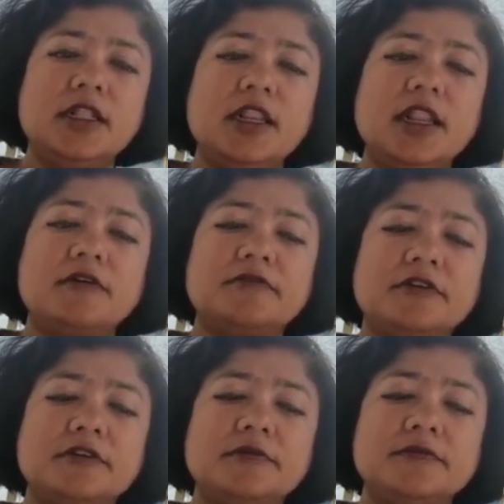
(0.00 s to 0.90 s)
Love.
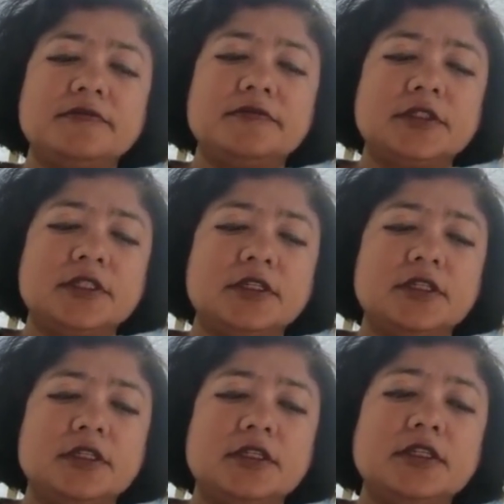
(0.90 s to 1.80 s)

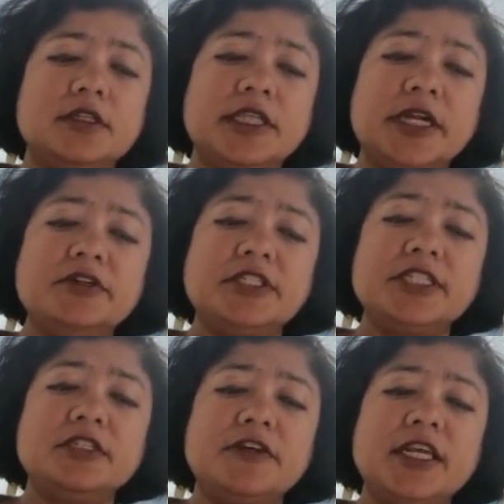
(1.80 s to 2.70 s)
There is
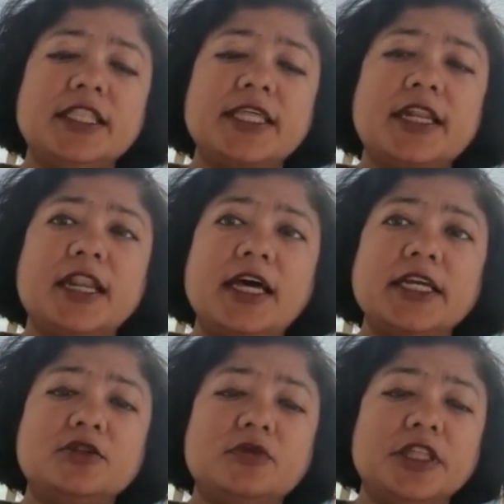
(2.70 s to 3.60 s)
this feeling that
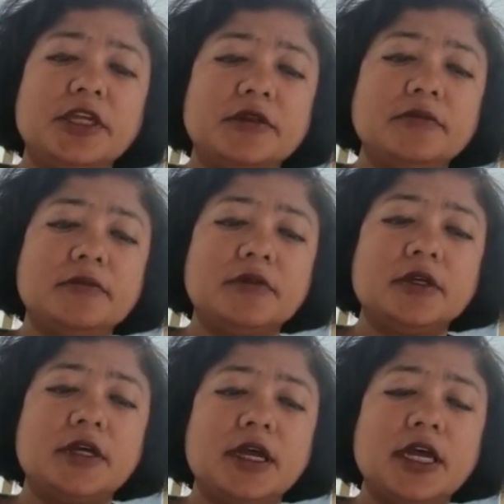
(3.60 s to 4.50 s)
lies within
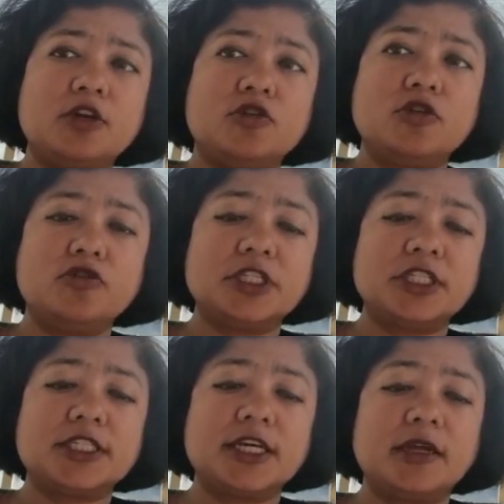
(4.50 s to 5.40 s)
and grows
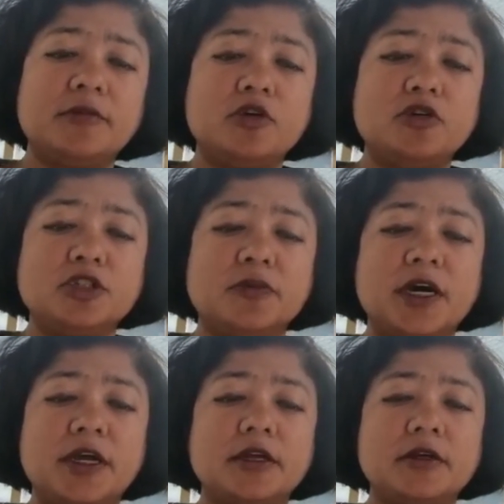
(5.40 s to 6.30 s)
as time goes
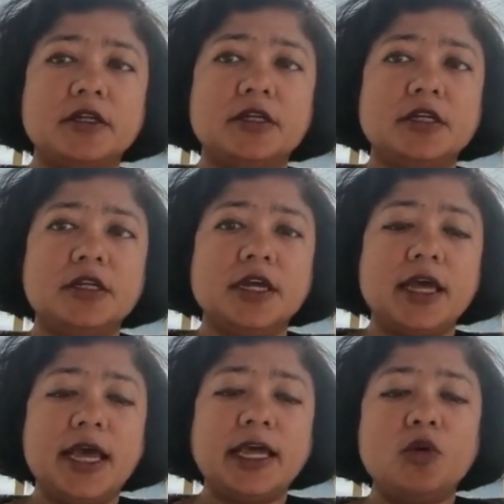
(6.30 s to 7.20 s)
by,
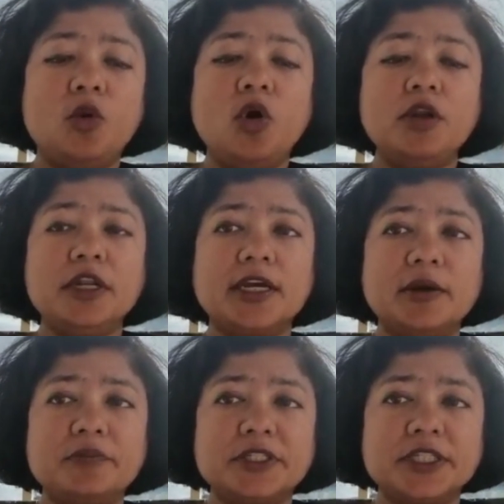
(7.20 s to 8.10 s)
an
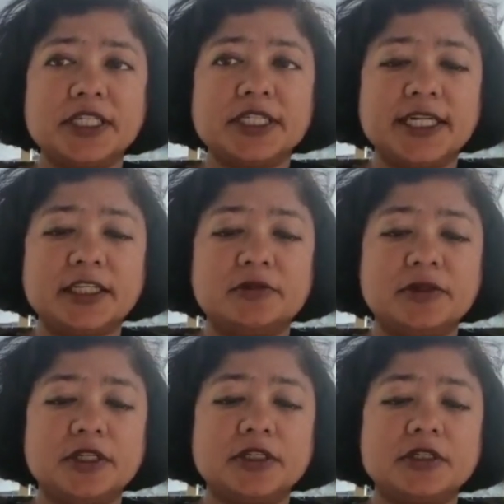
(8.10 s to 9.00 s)
all-encompassing
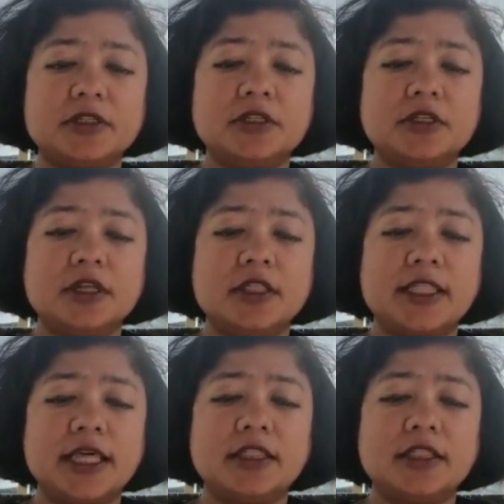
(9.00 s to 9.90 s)
sentiment
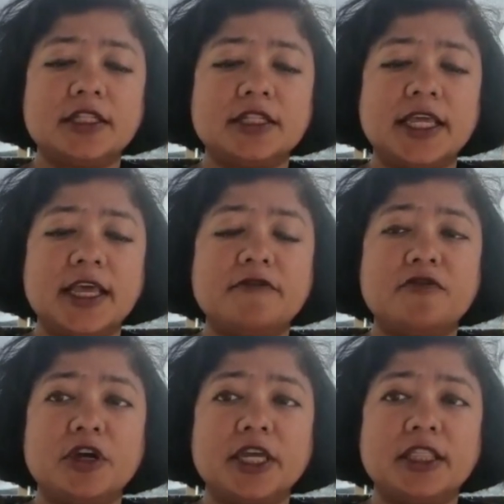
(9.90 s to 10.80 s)
that's there
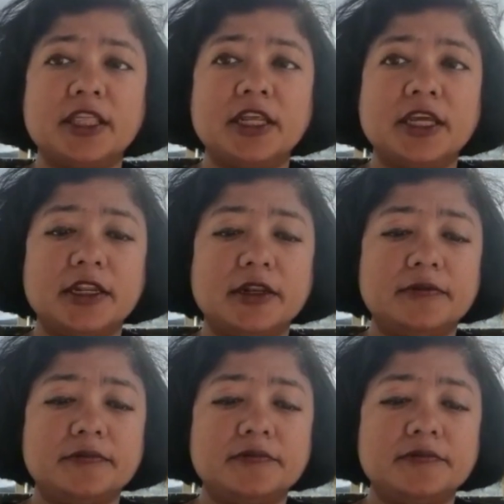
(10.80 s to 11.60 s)
for kith and kin.